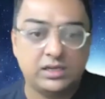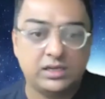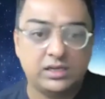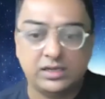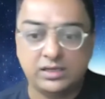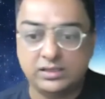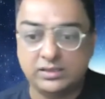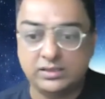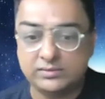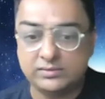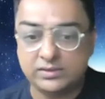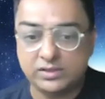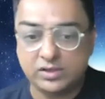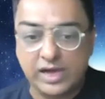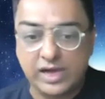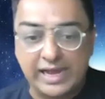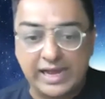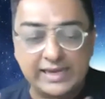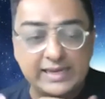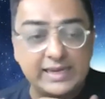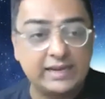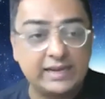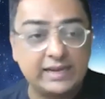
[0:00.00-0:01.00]
Uh,
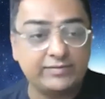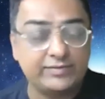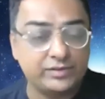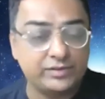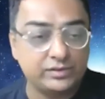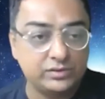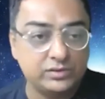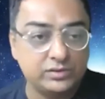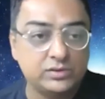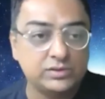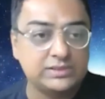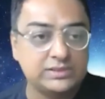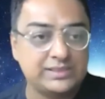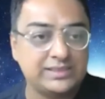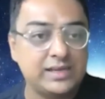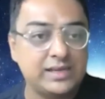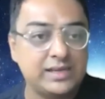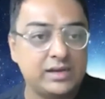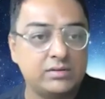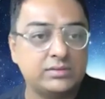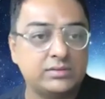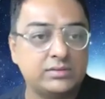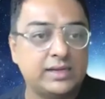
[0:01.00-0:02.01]
I have to go sit
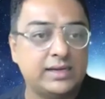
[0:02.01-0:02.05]
down